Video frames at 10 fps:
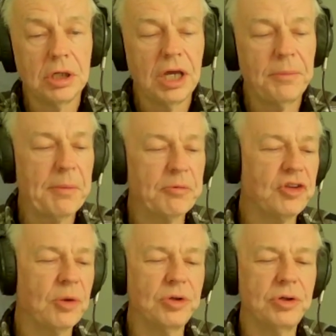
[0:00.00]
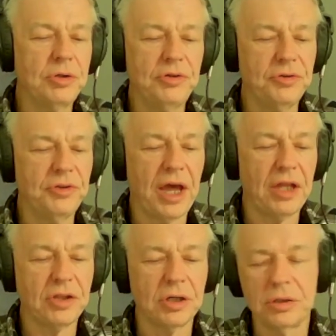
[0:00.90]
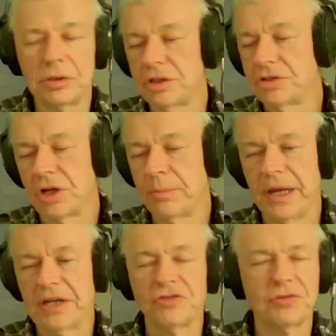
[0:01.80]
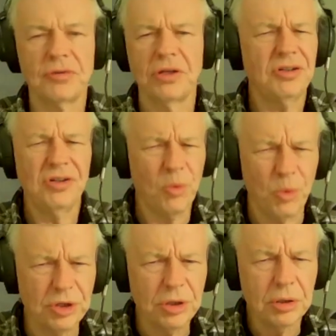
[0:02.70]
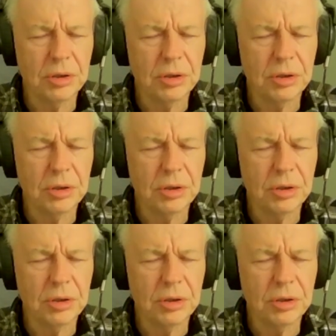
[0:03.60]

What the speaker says: And people say, well, you couldn't do that. The entire bank is upset. No, it wouldn't.